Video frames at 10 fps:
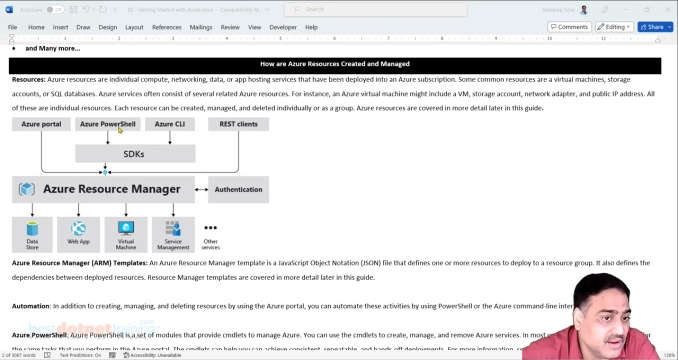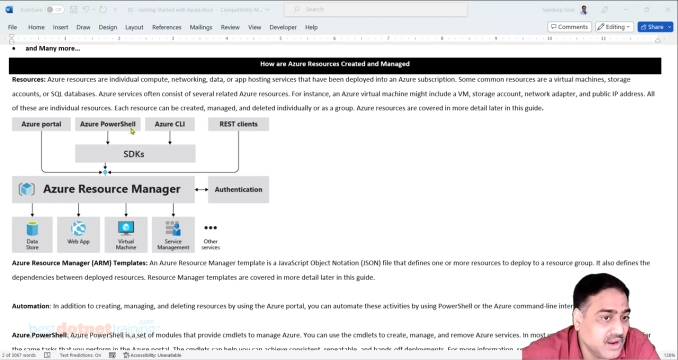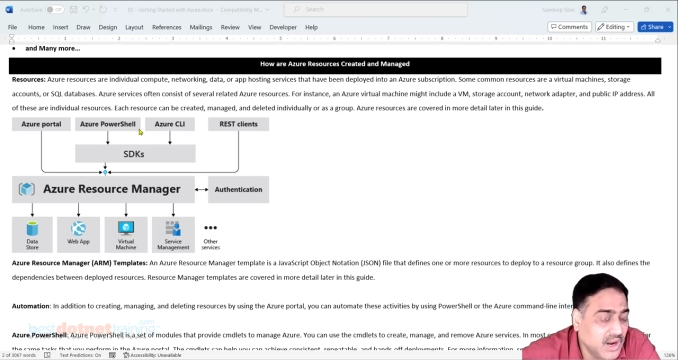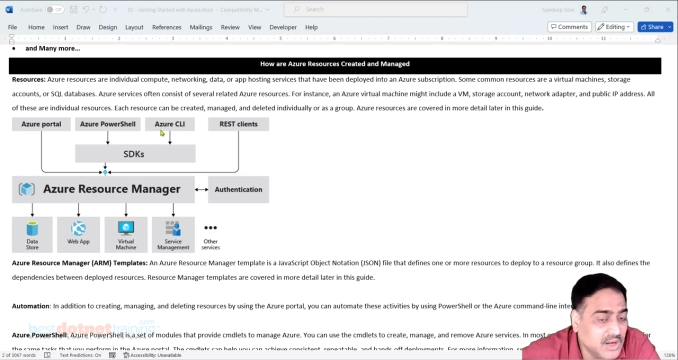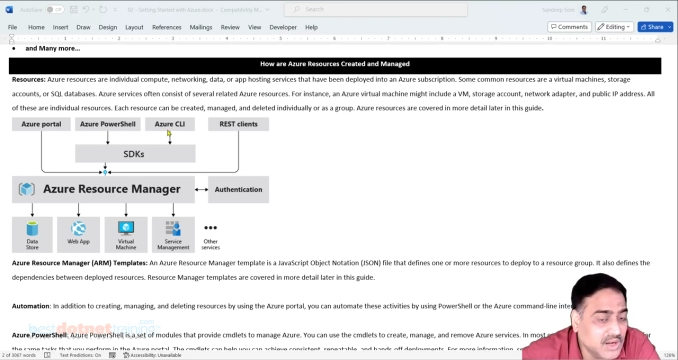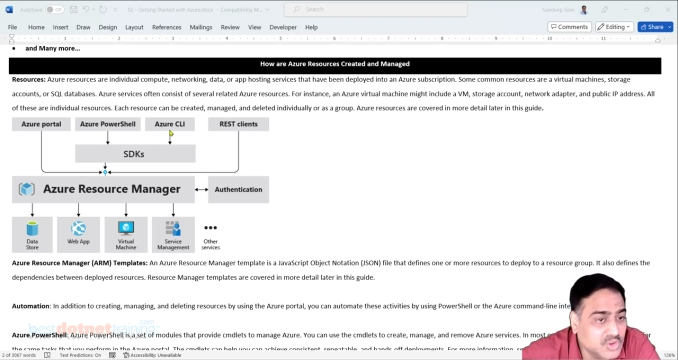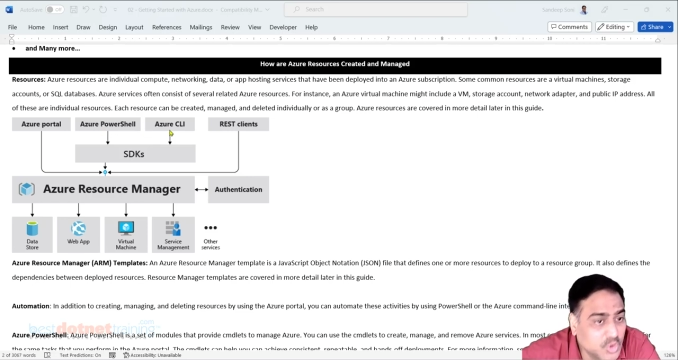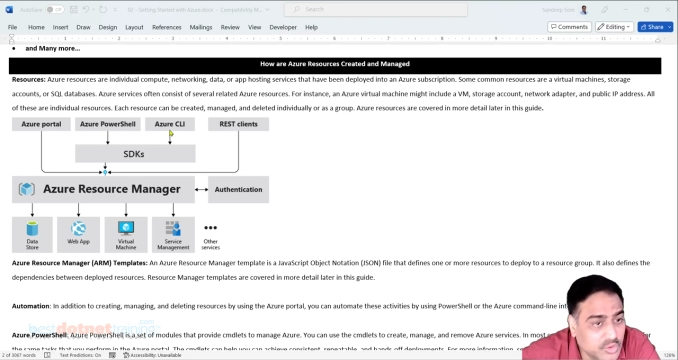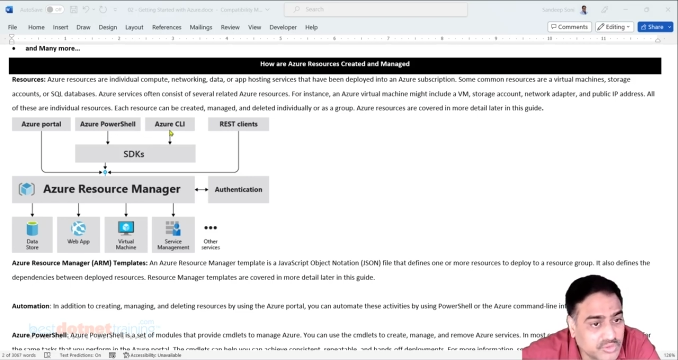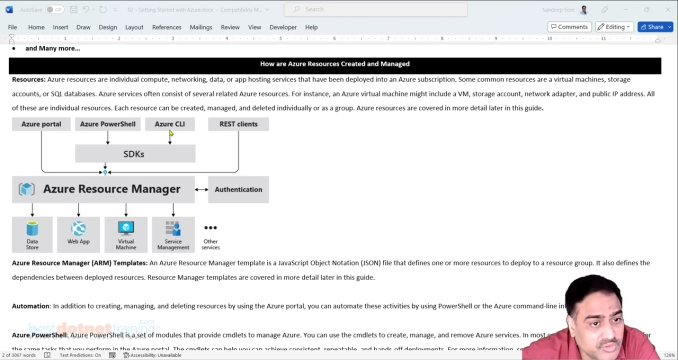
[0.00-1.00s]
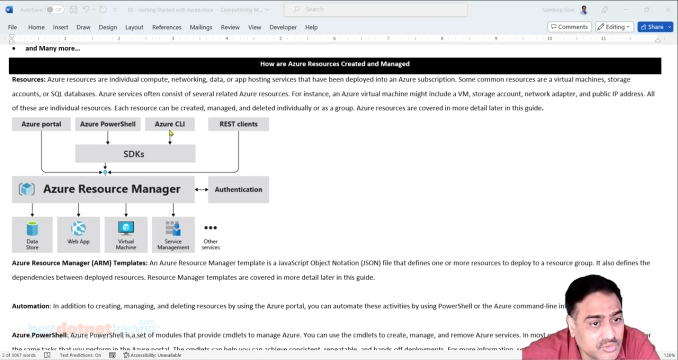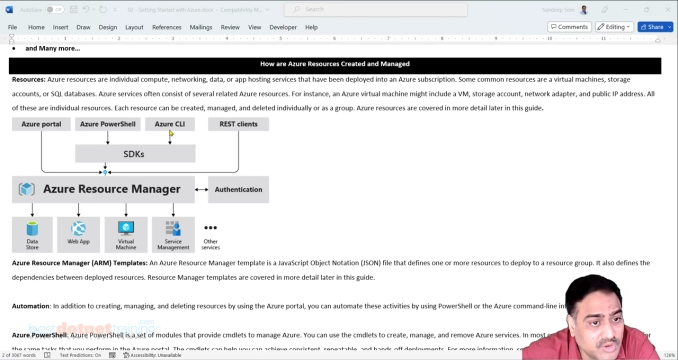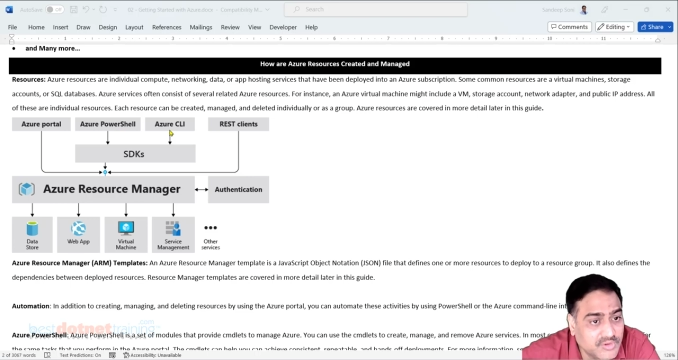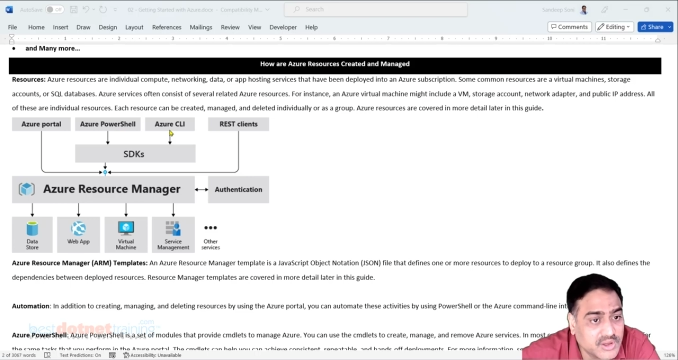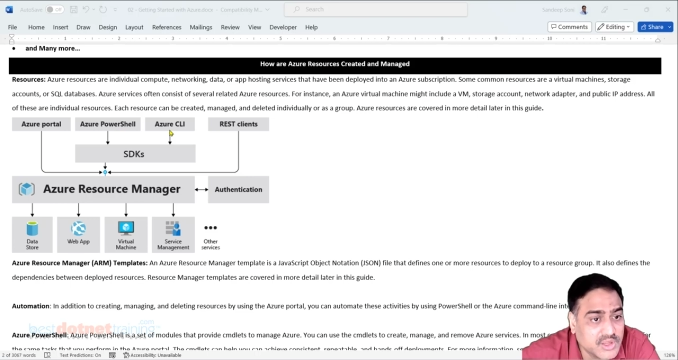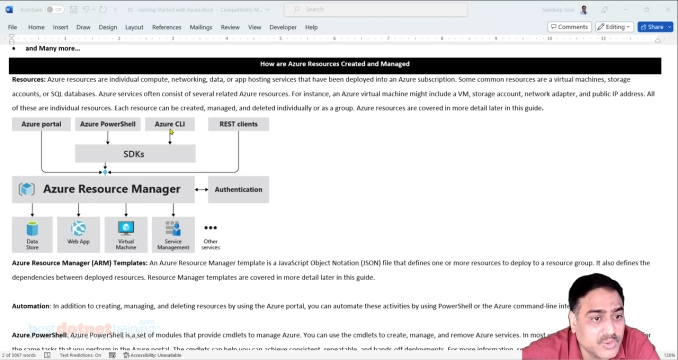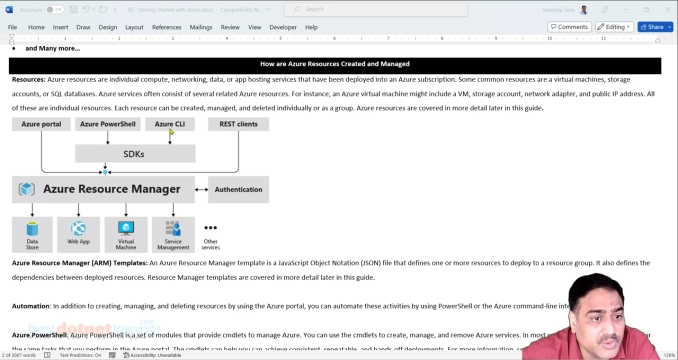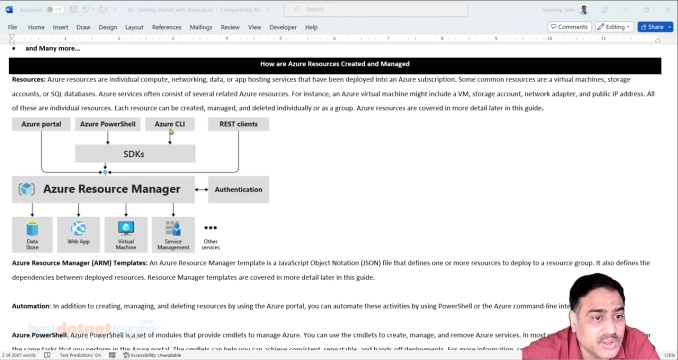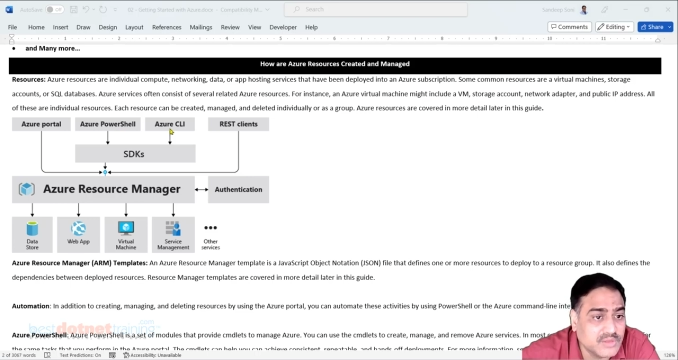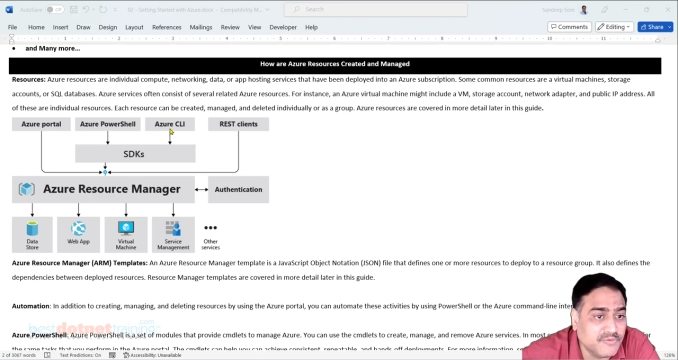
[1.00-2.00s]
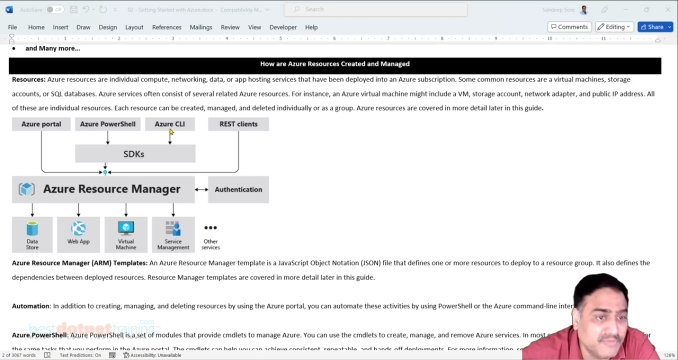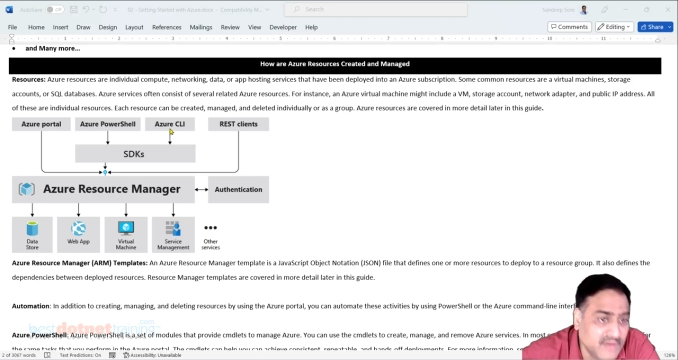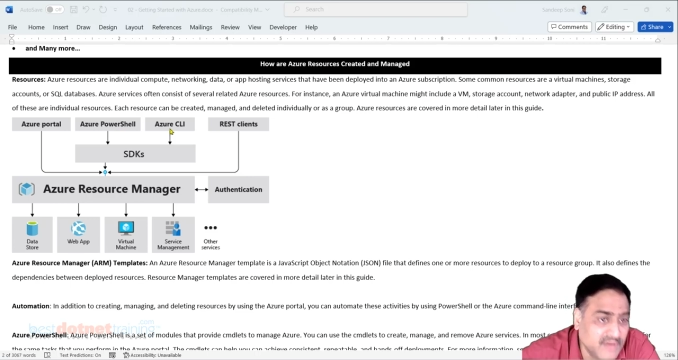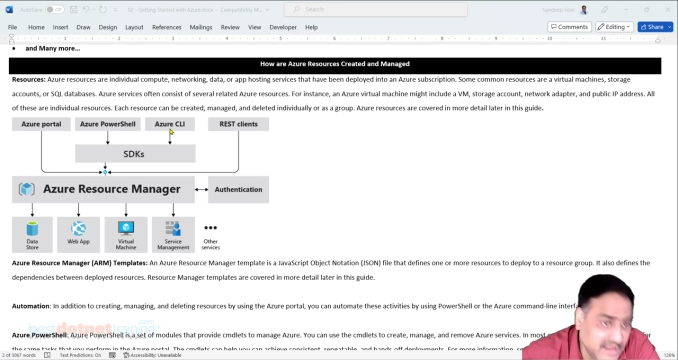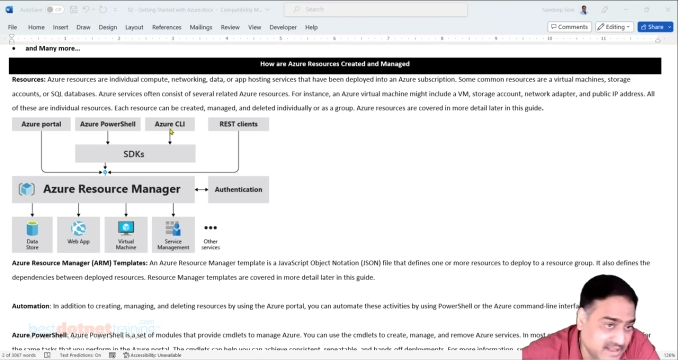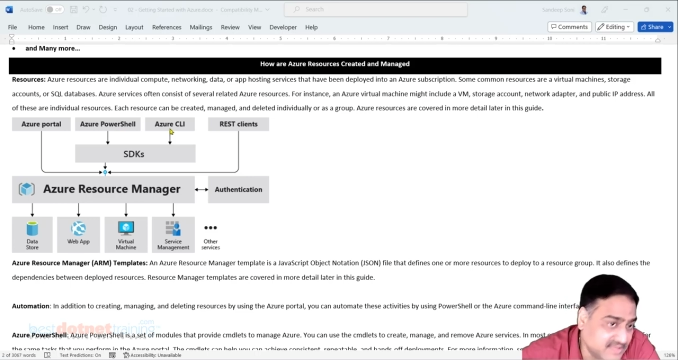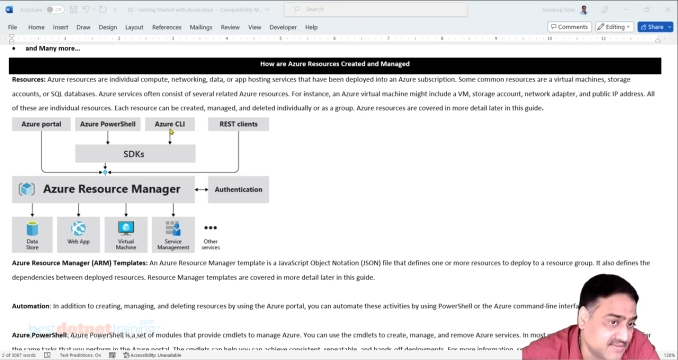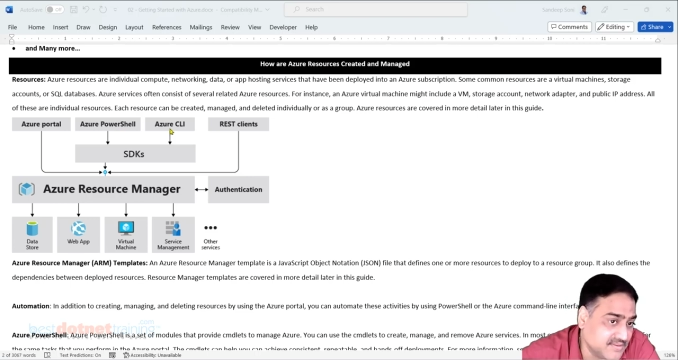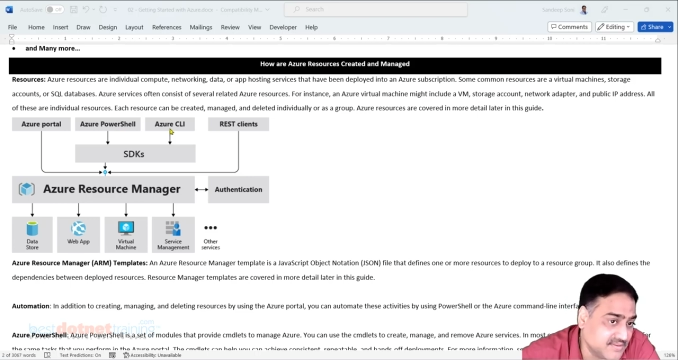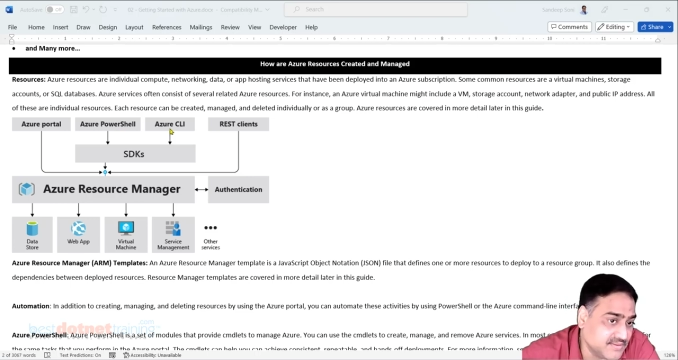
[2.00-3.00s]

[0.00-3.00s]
And those who are working with Linux,